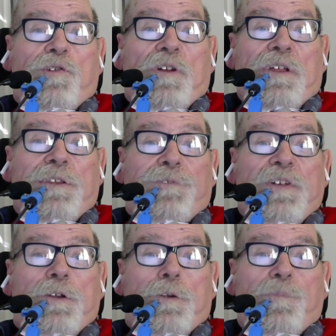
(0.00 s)
John
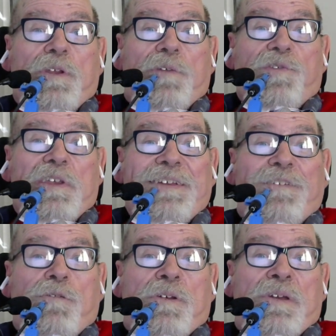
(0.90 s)
defended himself,
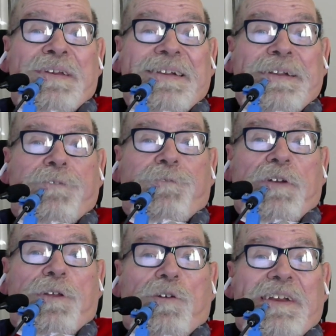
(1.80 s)
saying, Hey,
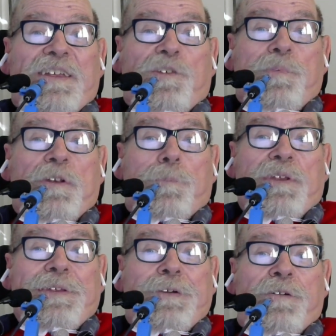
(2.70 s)
Father asked me to
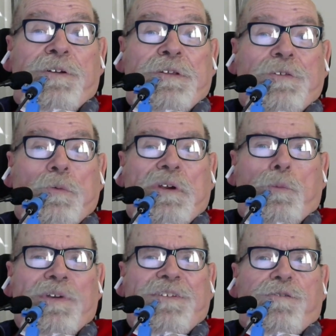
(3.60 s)
be there, so I
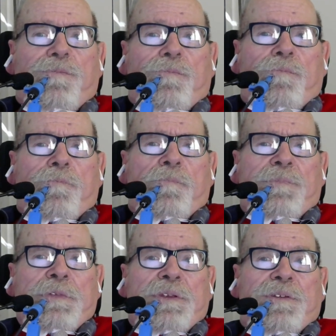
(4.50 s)
went.
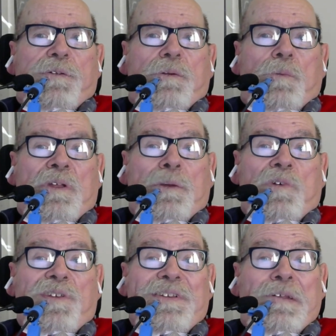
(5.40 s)
Well, I
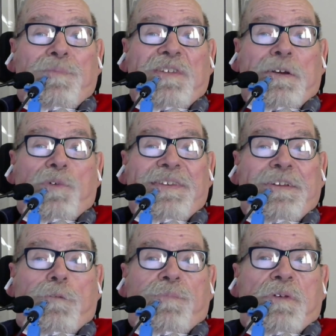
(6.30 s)
wasn't upset with
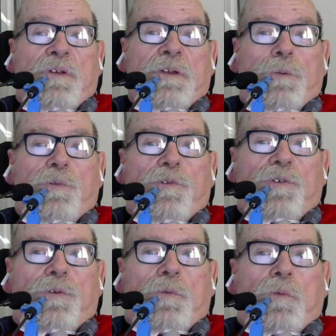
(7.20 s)
him. He was
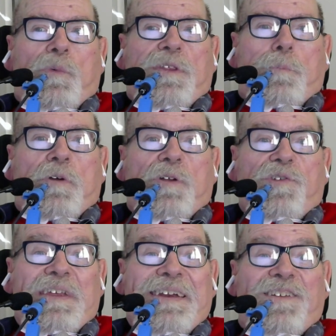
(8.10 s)
just doing what the
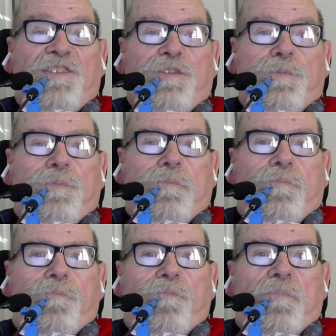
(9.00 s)
boss asked.
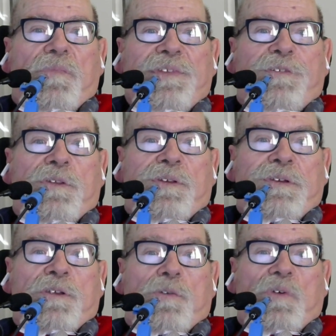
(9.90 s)

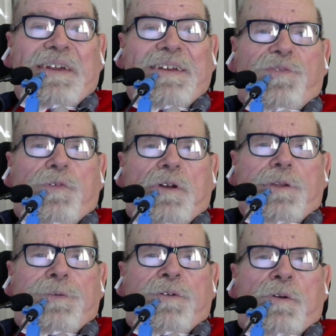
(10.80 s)
So I asked
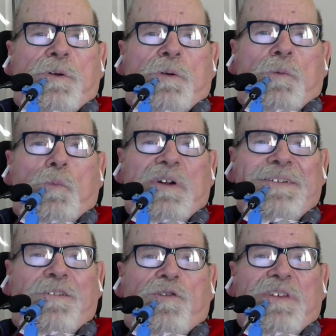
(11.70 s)
Father,
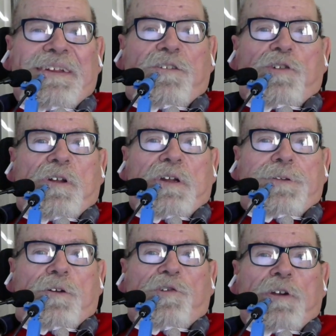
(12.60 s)
why did you take
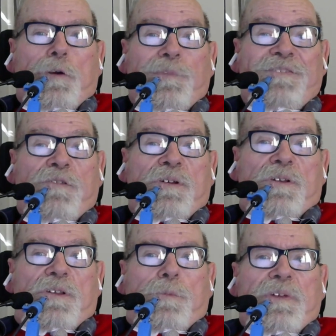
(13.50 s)
John, our chairman,
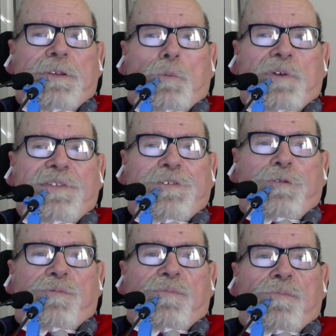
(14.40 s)
to the meeting with you?